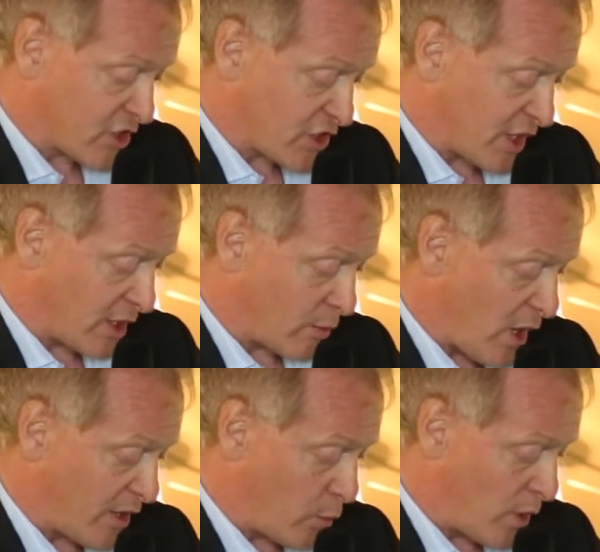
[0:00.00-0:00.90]
still
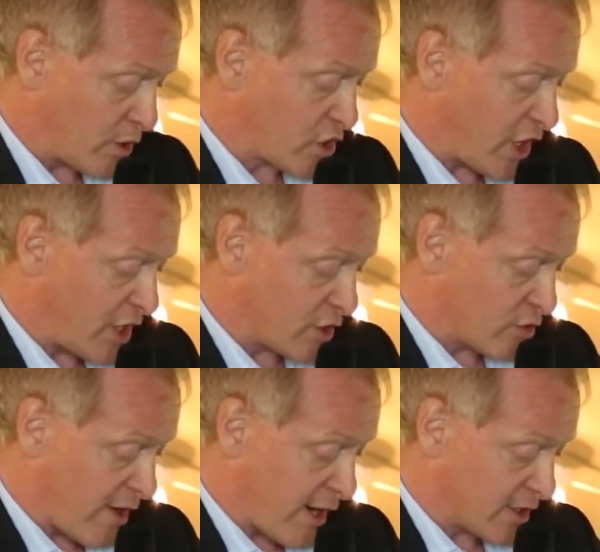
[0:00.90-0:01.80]
while the world changes
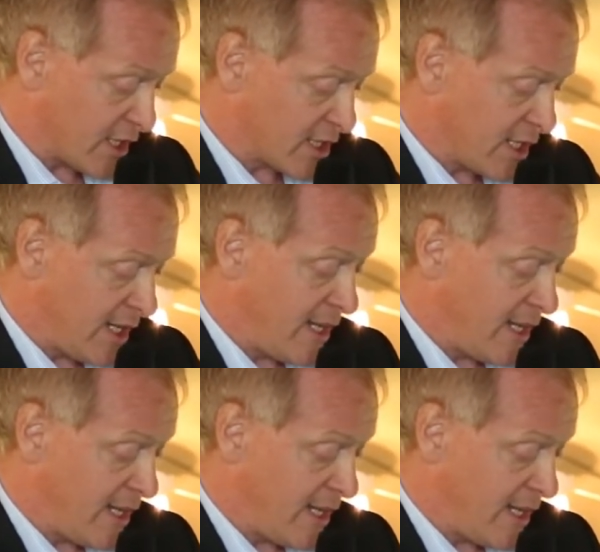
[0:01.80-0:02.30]
around it